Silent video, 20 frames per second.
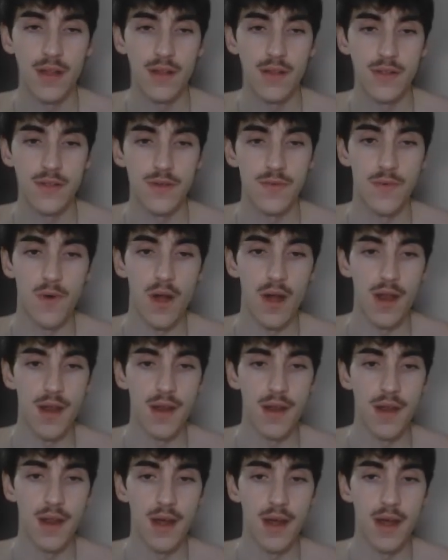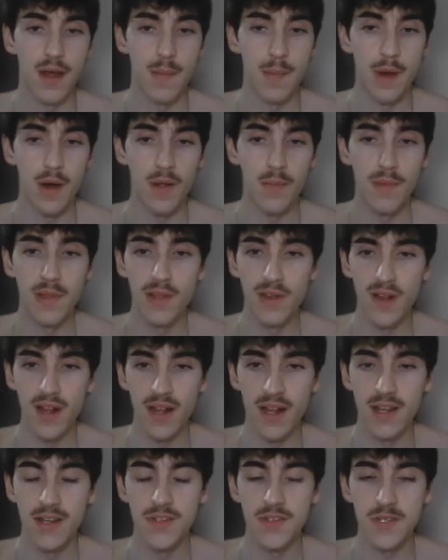to run. I'll be
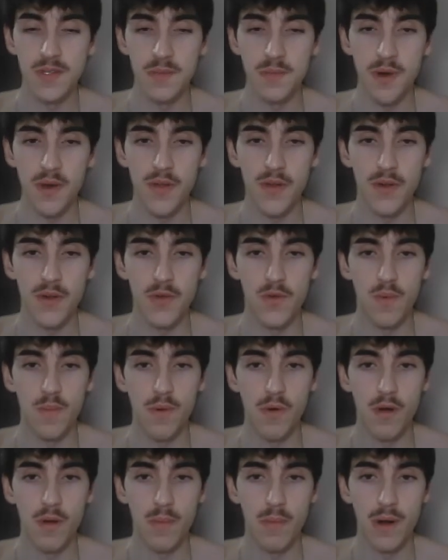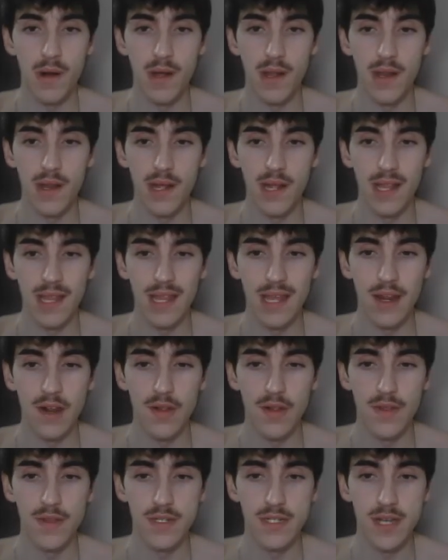looking into some other cool Pokemon
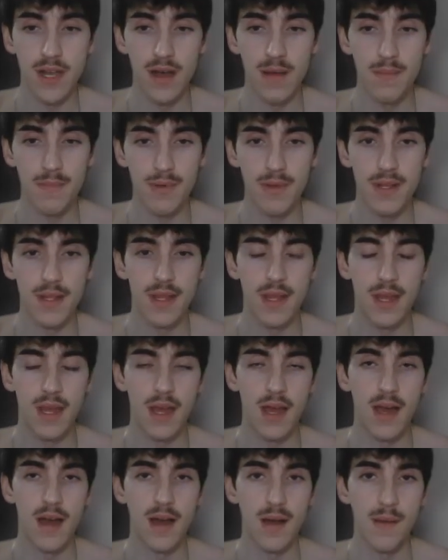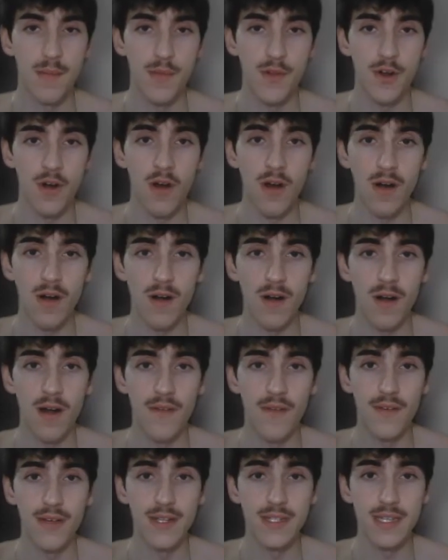later in this cup. There are
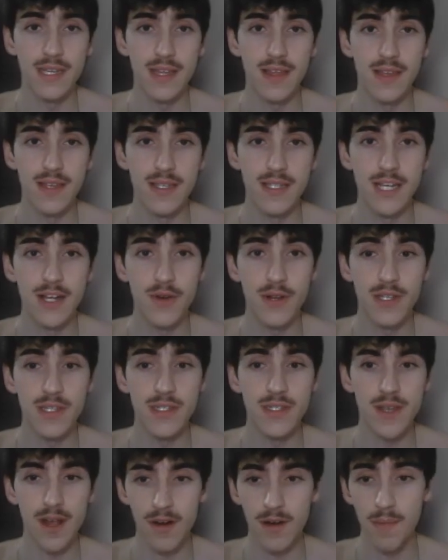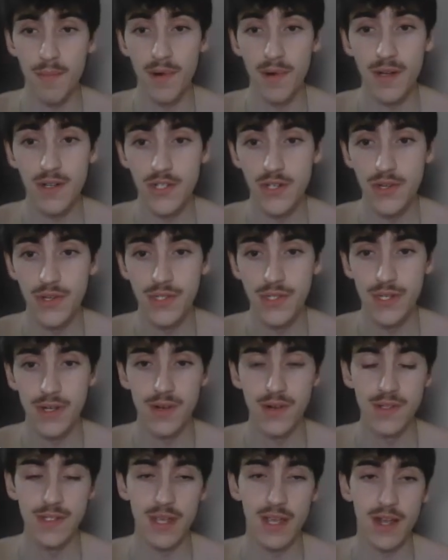obviously the secret Sucker Punch
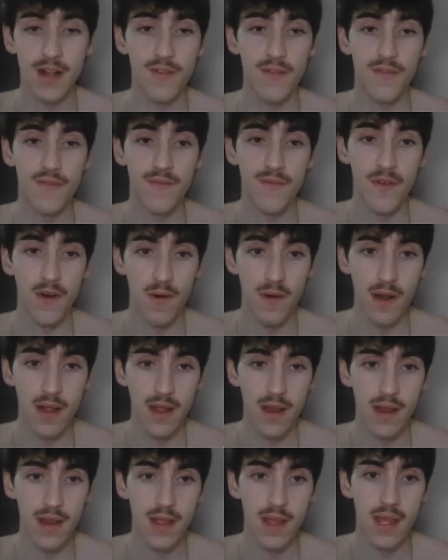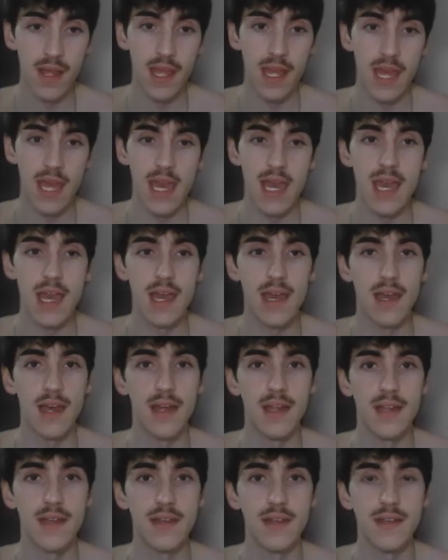users like Furret
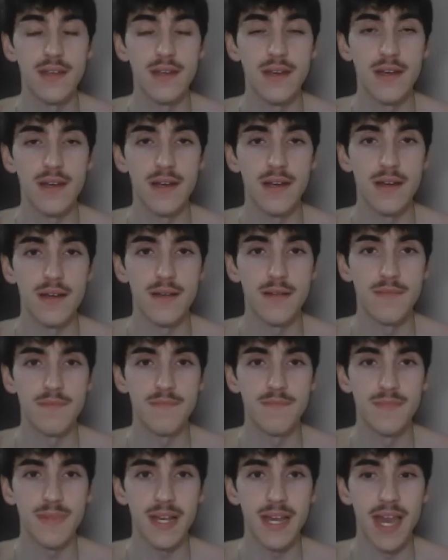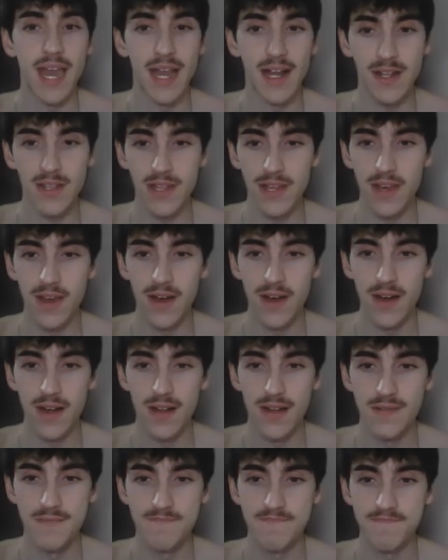and
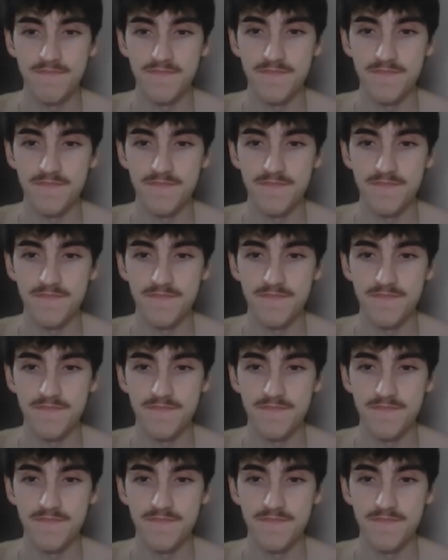Kecleon,